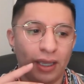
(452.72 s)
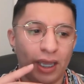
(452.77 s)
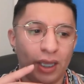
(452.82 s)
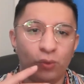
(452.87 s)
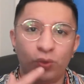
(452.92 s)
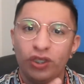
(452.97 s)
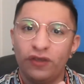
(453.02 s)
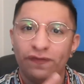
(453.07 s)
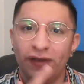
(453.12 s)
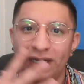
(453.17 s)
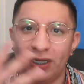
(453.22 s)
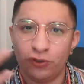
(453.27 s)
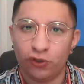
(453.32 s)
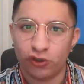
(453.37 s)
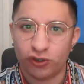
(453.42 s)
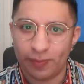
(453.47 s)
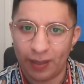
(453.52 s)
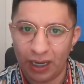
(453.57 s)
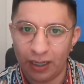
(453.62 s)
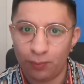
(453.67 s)
And when you find out
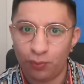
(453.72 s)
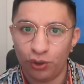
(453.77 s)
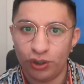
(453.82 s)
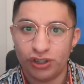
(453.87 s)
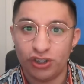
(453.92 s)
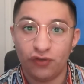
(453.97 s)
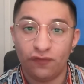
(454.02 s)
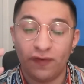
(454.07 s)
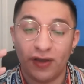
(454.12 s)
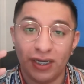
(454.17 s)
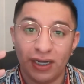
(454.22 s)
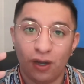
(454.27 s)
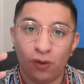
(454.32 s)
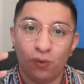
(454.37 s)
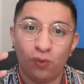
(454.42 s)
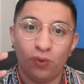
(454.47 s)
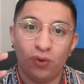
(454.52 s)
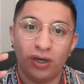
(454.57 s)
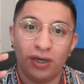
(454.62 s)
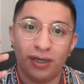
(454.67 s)
those pain points, you find
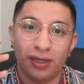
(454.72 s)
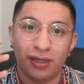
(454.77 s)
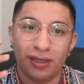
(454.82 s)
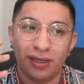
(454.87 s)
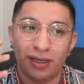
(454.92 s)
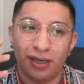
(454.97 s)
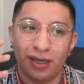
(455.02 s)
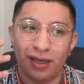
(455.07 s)
out what